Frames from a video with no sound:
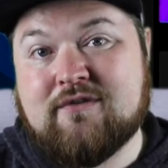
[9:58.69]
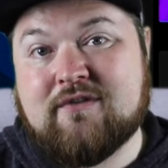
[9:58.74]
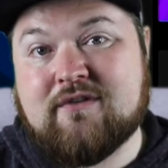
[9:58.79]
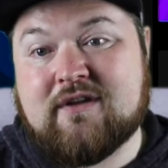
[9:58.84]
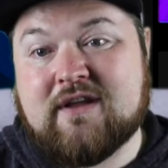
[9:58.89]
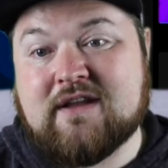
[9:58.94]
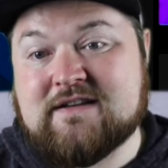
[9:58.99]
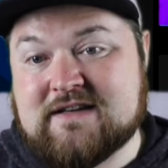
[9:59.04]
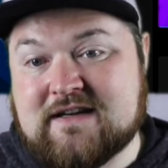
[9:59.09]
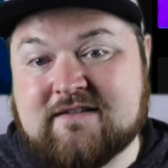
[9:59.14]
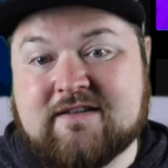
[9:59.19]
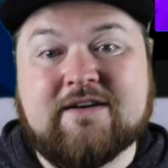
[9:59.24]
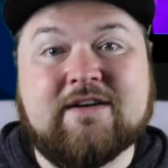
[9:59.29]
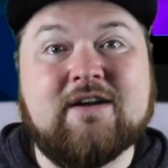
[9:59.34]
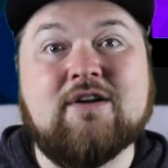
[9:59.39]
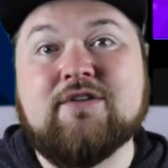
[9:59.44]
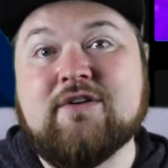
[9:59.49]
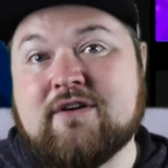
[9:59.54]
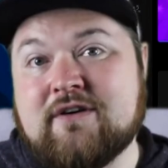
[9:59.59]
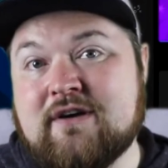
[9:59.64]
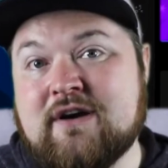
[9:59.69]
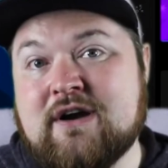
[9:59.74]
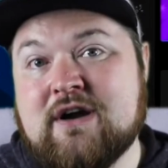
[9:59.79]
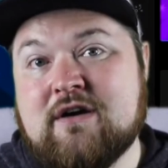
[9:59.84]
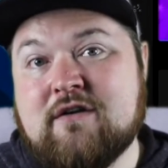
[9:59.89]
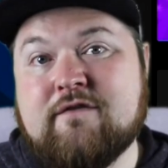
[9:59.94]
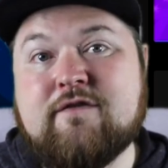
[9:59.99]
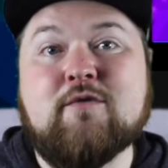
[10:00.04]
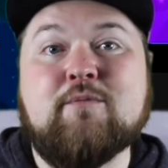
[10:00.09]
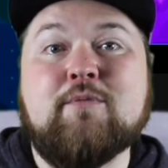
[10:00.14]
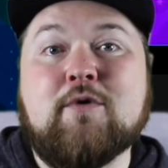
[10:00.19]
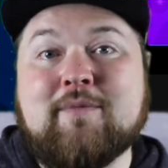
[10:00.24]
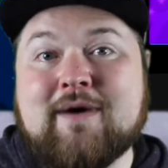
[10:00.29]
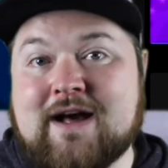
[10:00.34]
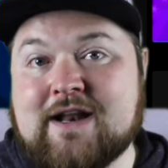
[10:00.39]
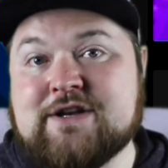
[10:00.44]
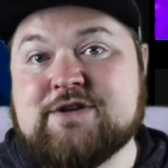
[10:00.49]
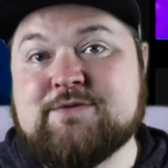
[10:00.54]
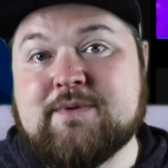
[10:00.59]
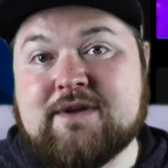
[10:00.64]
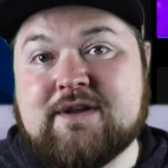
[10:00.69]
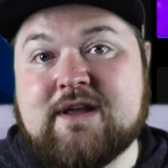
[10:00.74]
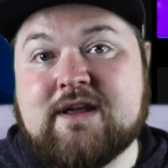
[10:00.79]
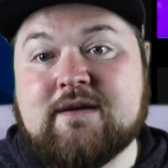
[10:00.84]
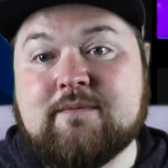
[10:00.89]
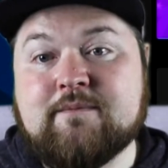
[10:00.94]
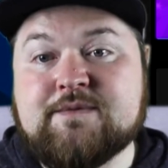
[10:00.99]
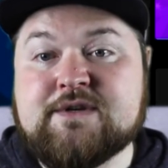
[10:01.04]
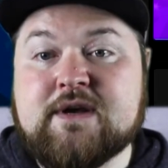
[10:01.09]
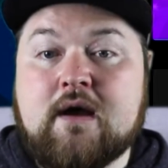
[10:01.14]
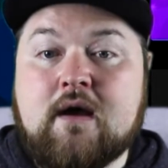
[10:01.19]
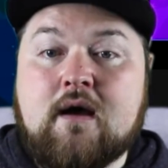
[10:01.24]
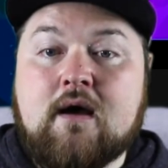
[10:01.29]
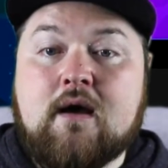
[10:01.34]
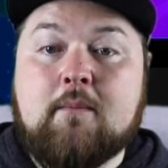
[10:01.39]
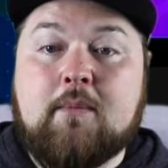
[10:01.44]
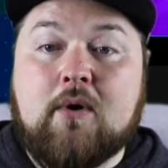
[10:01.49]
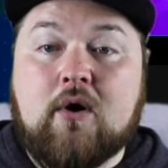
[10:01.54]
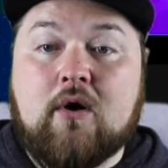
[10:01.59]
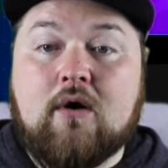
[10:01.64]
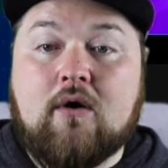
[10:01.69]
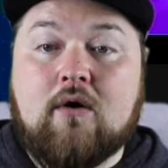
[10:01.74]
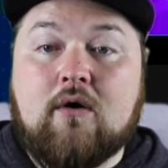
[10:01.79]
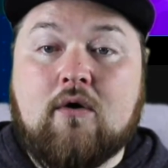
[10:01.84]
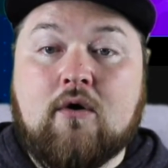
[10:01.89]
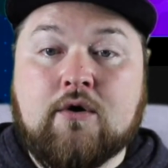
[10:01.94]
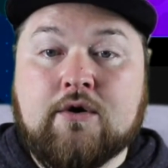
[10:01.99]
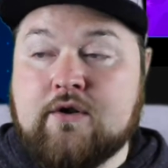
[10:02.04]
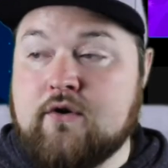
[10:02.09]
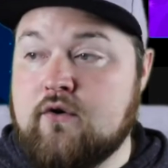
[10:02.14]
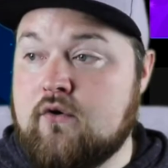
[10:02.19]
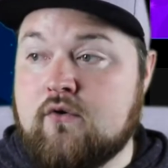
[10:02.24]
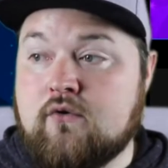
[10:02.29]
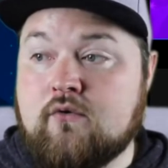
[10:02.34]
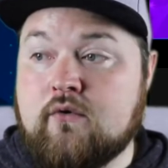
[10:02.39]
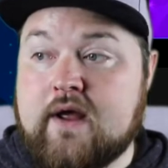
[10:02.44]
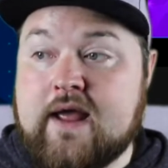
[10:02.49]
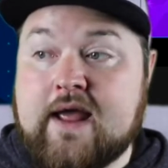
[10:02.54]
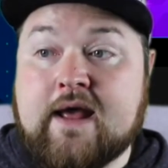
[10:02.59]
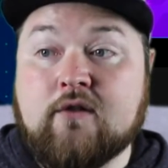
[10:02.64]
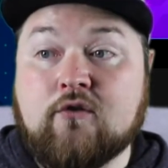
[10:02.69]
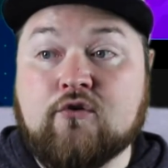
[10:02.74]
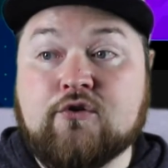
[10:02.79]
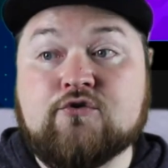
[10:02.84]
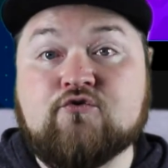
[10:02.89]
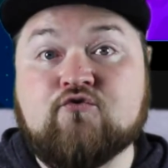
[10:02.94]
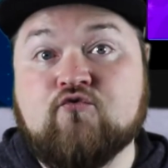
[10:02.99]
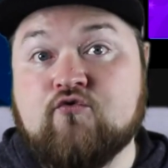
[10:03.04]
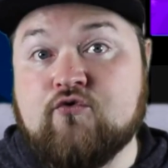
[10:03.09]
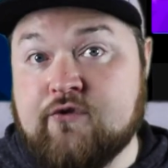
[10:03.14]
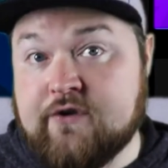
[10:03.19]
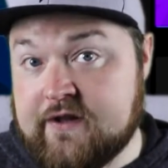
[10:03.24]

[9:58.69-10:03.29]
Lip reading: considering other football management games, but on the whole it looks really,